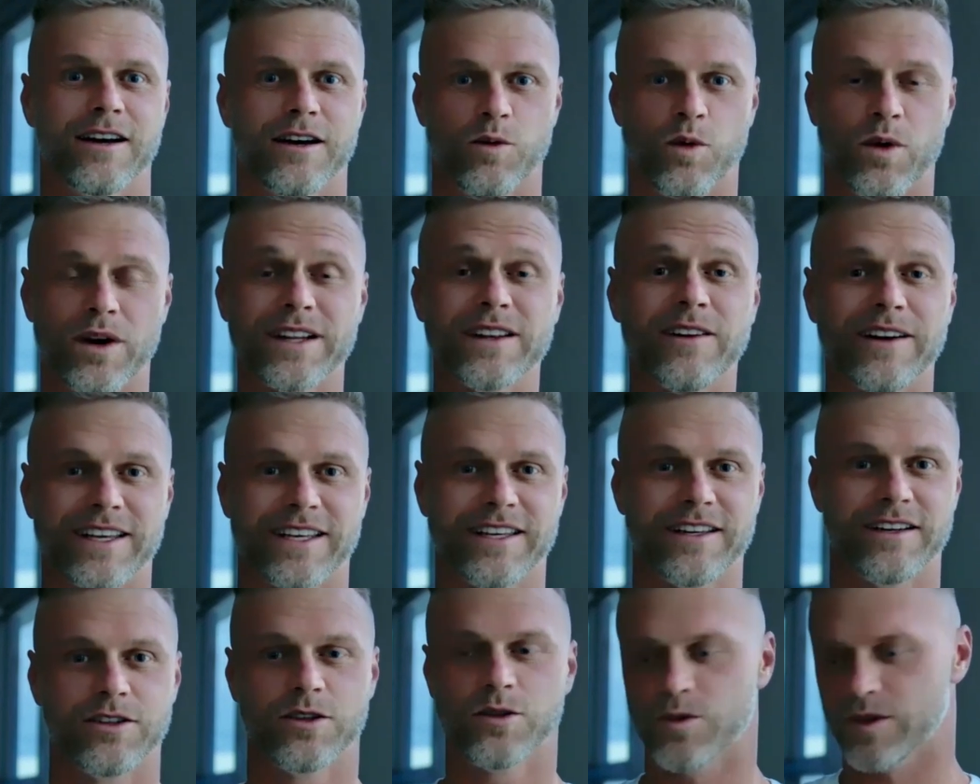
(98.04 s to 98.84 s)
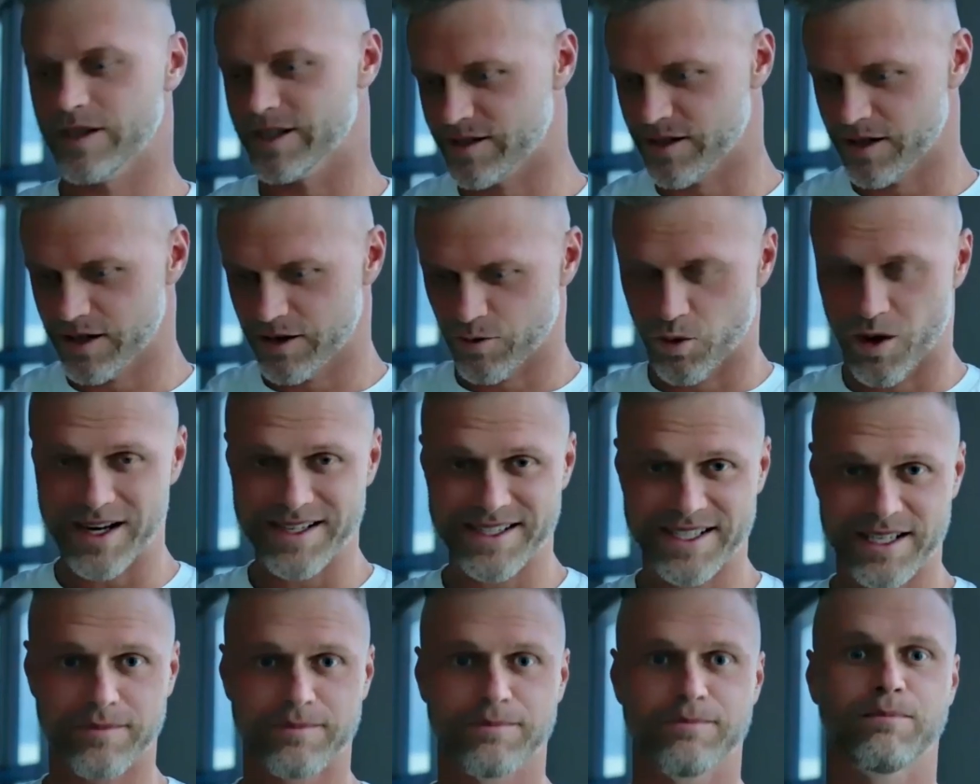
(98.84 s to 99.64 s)
What I'd like you to do is write
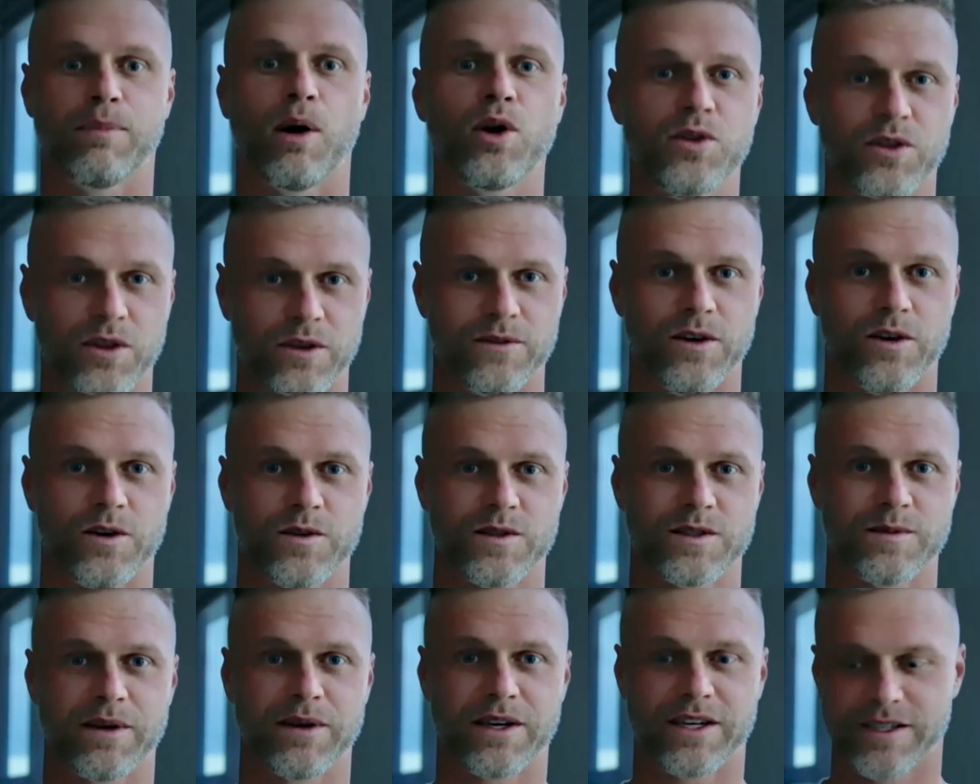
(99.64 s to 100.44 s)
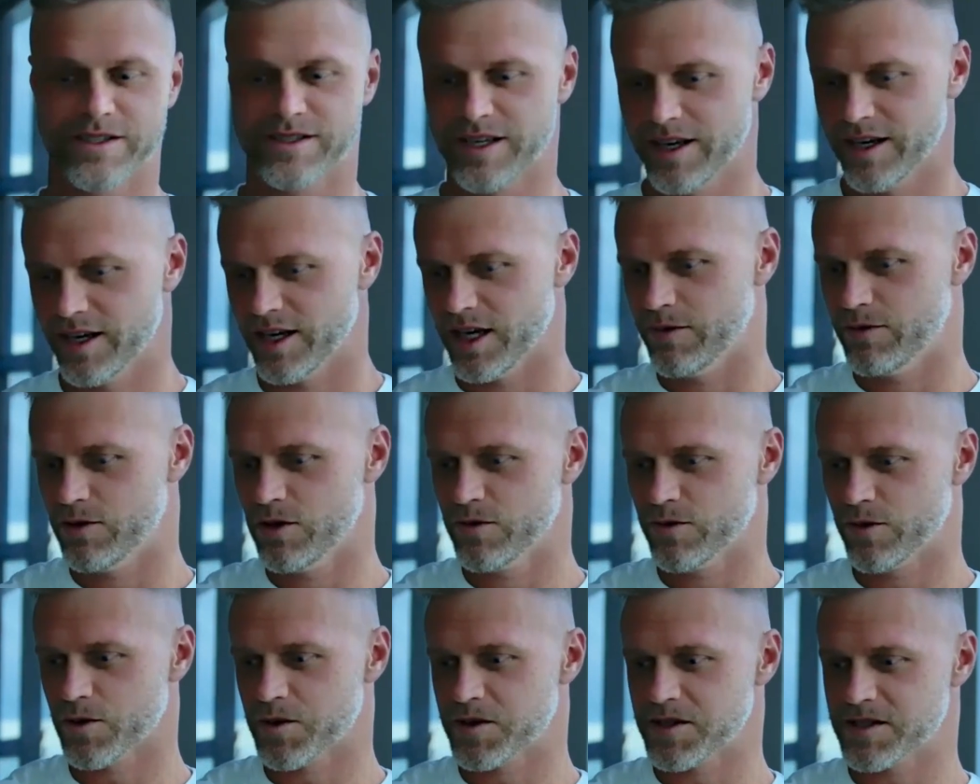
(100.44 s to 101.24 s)
down both of those, because if you
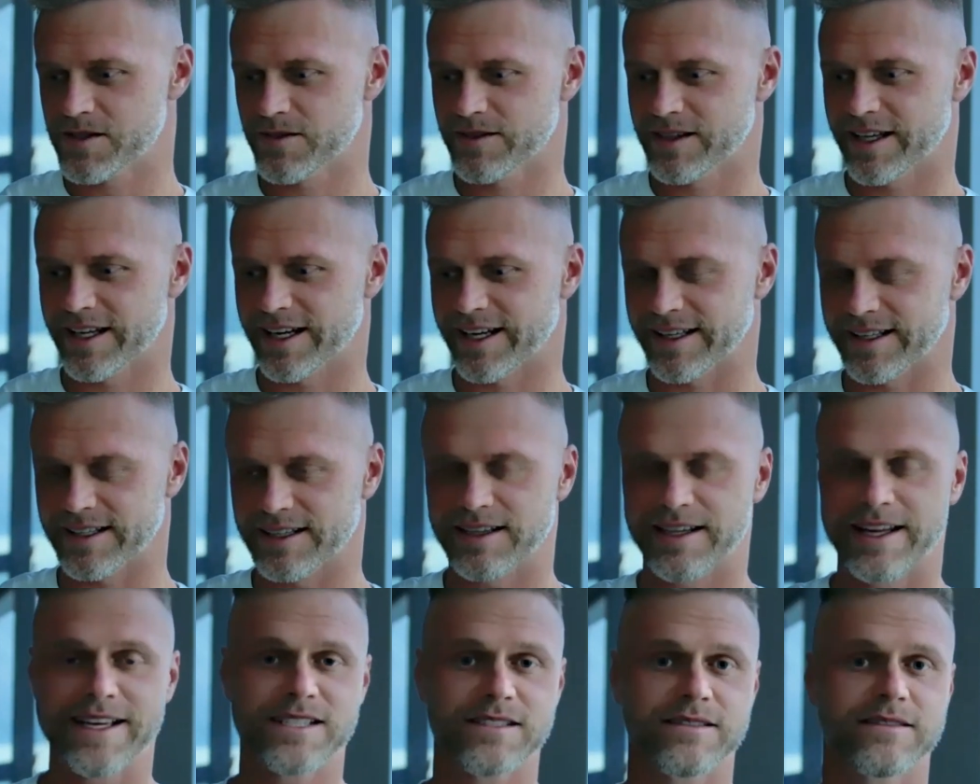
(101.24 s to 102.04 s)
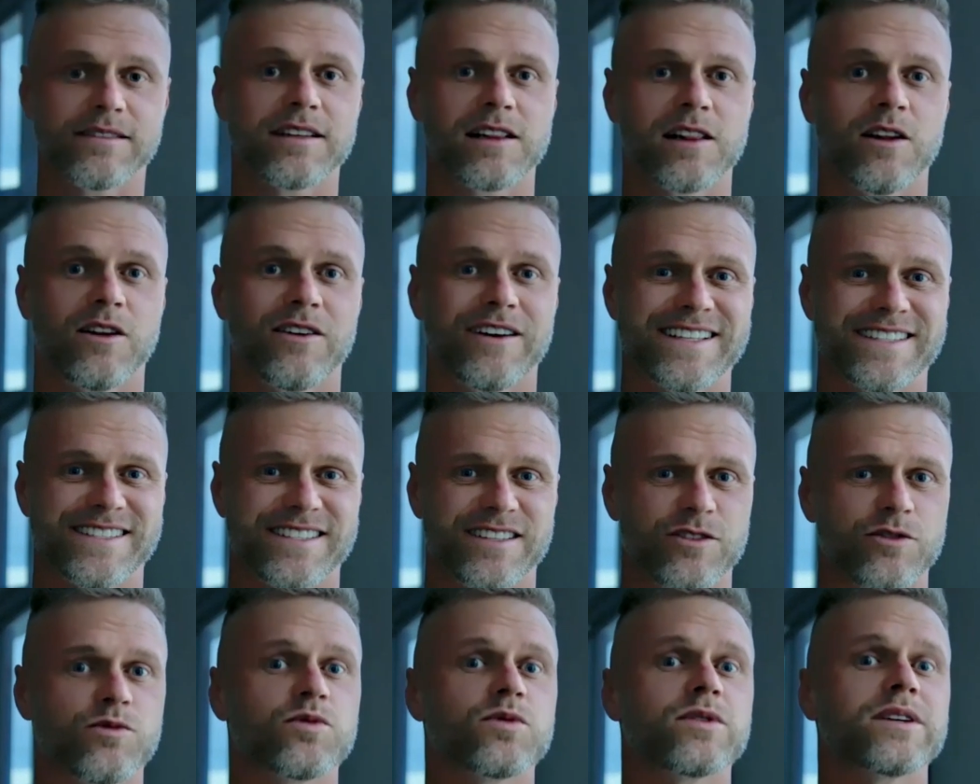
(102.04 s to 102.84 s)
focus on getting less of the clients
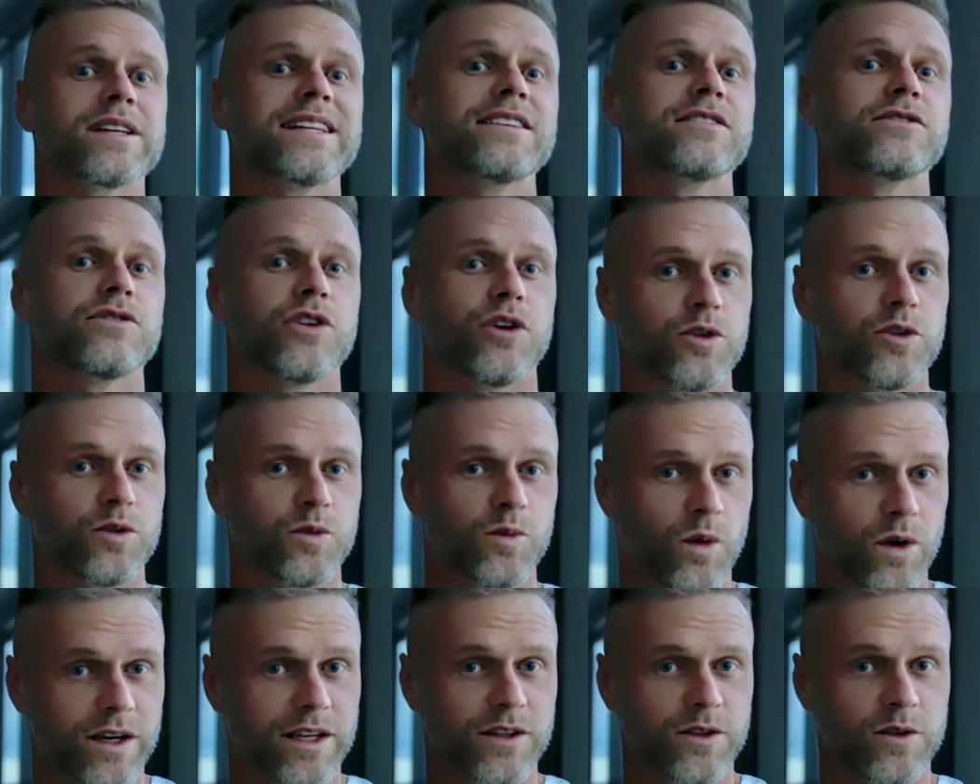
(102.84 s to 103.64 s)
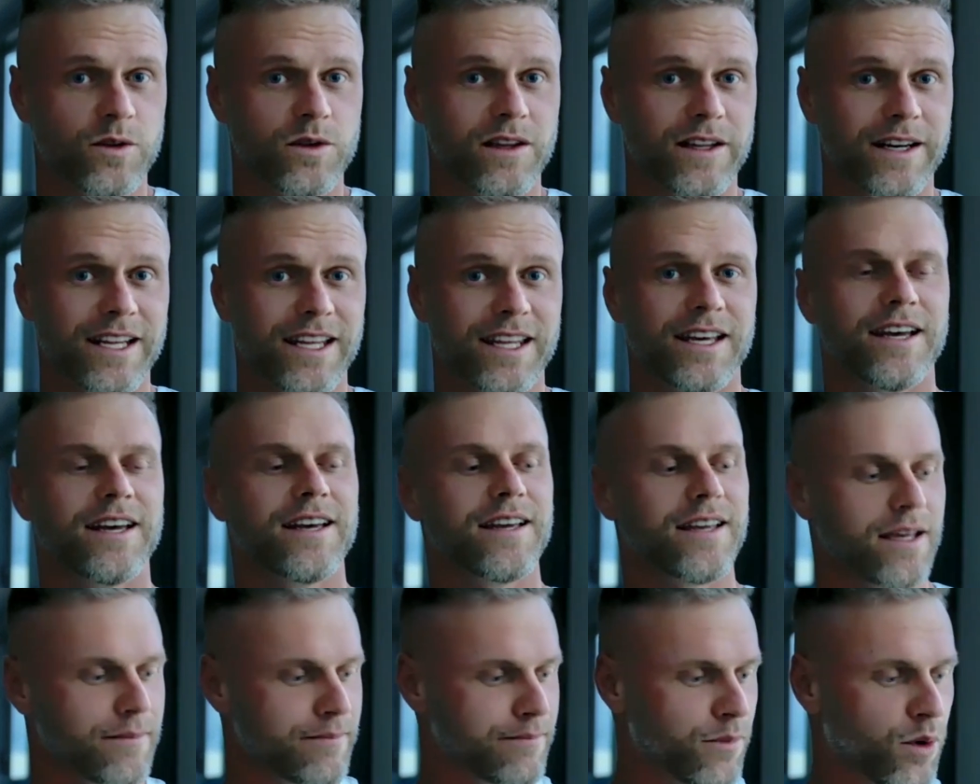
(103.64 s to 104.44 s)
that you really don't want at your clinic
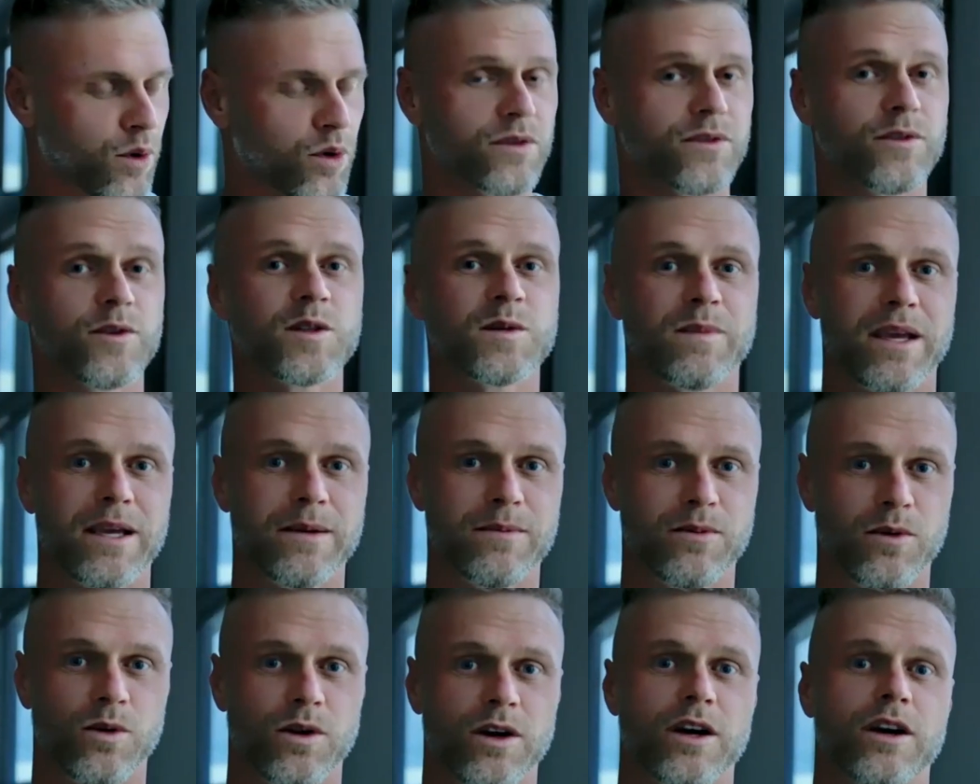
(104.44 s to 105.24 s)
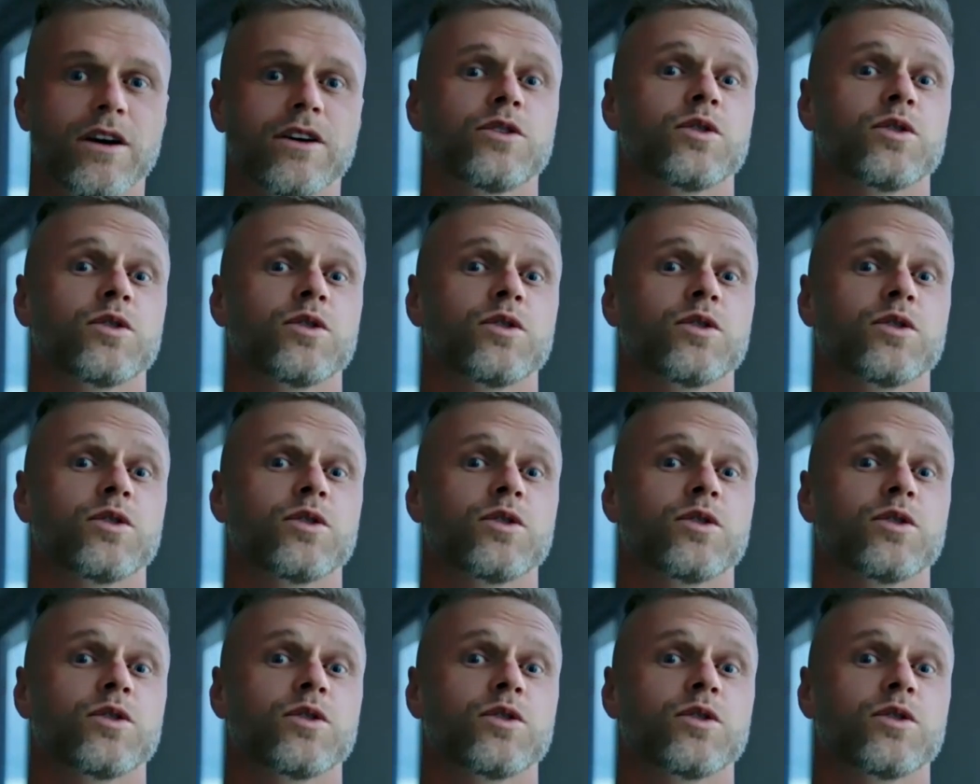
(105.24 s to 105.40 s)
and more of those people,